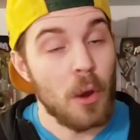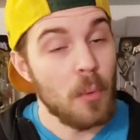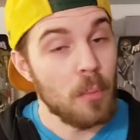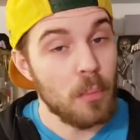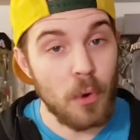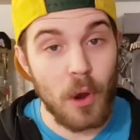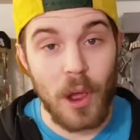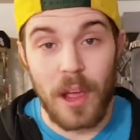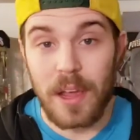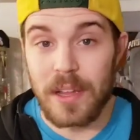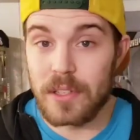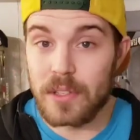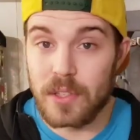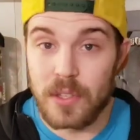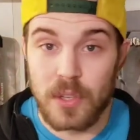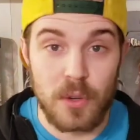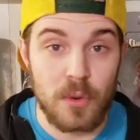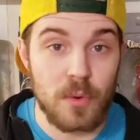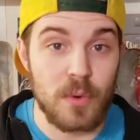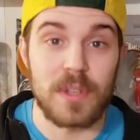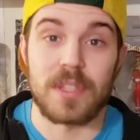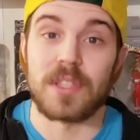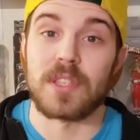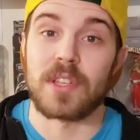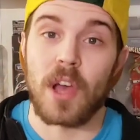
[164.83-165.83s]
Bright
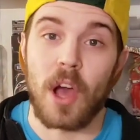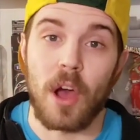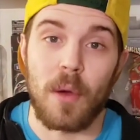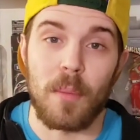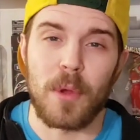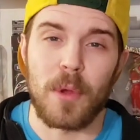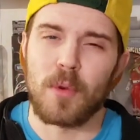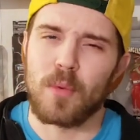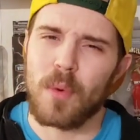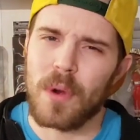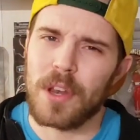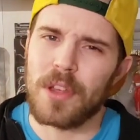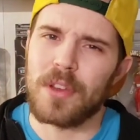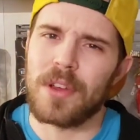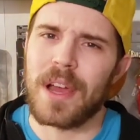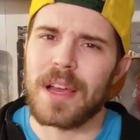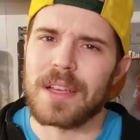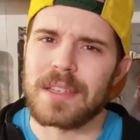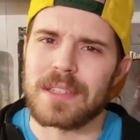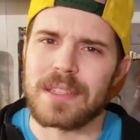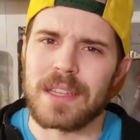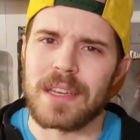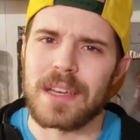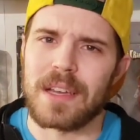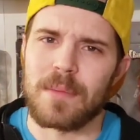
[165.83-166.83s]
2, it's coming. What do you
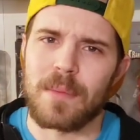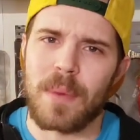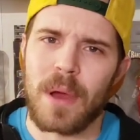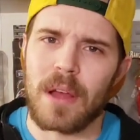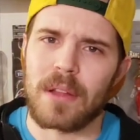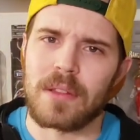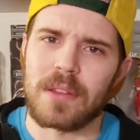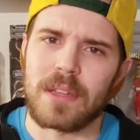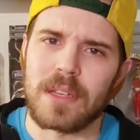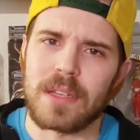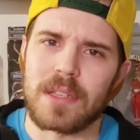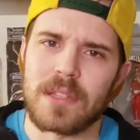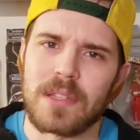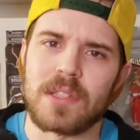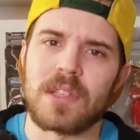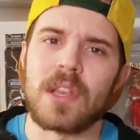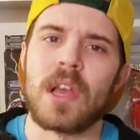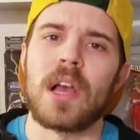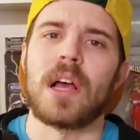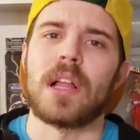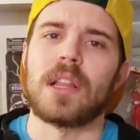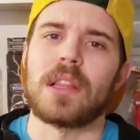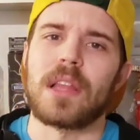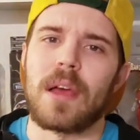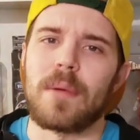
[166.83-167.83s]
guys think about this?
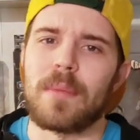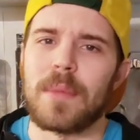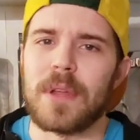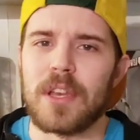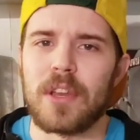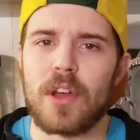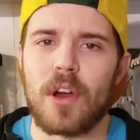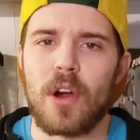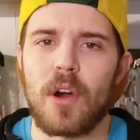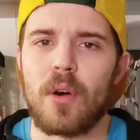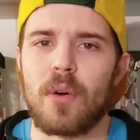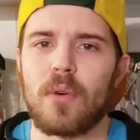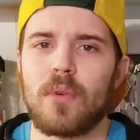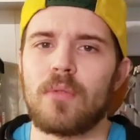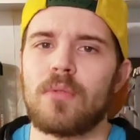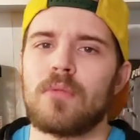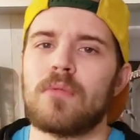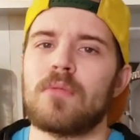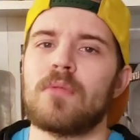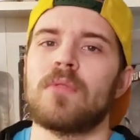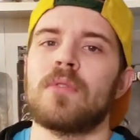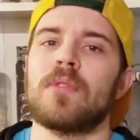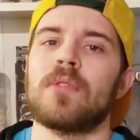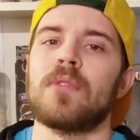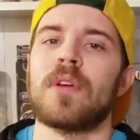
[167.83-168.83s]
Let me know.
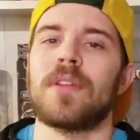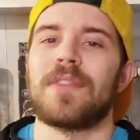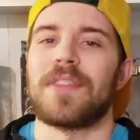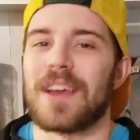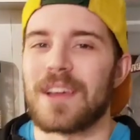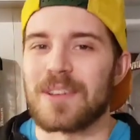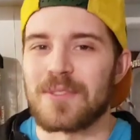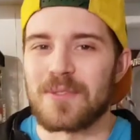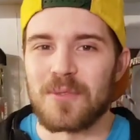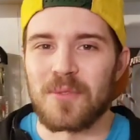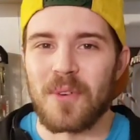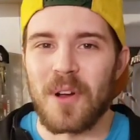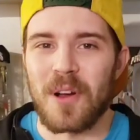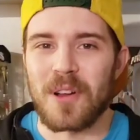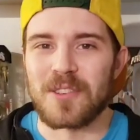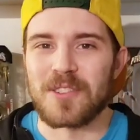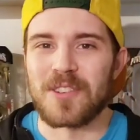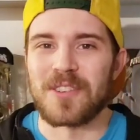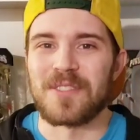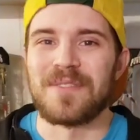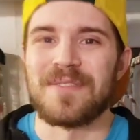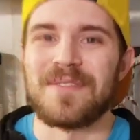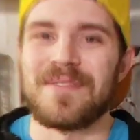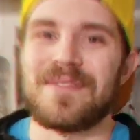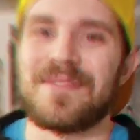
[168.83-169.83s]
Thanks for
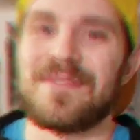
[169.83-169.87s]
watching.